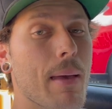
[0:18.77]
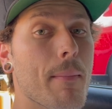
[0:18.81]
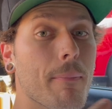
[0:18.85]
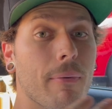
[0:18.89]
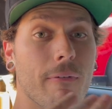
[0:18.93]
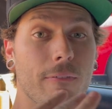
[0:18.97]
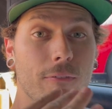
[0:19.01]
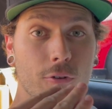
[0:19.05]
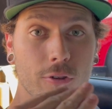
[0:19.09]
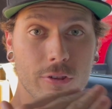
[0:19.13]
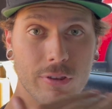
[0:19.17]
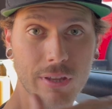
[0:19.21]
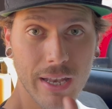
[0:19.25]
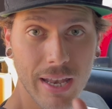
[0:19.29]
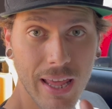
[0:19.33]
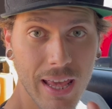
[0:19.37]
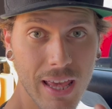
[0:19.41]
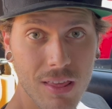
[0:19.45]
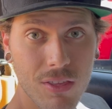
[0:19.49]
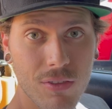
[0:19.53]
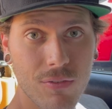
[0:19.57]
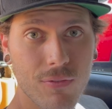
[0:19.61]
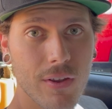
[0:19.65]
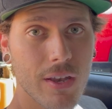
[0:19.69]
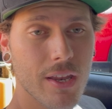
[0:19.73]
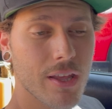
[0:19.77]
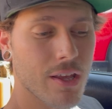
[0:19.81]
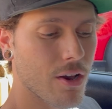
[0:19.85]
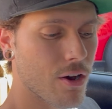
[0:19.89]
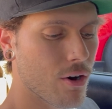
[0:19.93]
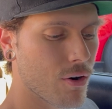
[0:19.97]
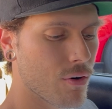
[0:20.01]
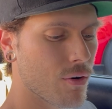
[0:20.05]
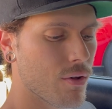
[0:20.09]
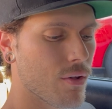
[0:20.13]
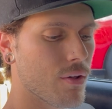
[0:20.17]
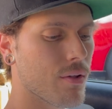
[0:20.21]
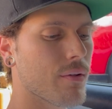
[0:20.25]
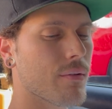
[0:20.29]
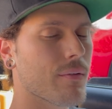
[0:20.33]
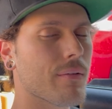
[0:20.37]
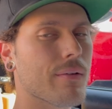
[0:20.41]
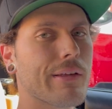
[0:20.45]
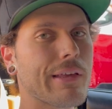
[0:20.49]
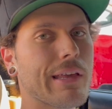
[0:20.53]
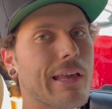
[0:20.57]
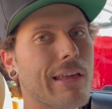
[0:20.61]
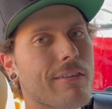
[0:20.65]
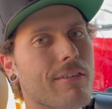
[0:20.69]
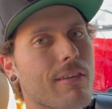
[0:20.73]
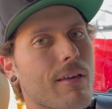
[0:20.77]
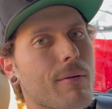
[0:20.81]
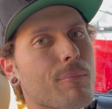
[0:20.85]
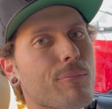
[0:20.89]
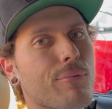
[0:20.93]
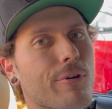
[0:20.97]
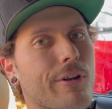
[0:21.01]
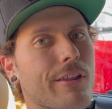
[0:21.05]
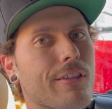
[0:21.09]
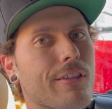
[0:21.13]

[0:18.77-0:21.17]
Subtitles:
But for today's video, got something pretty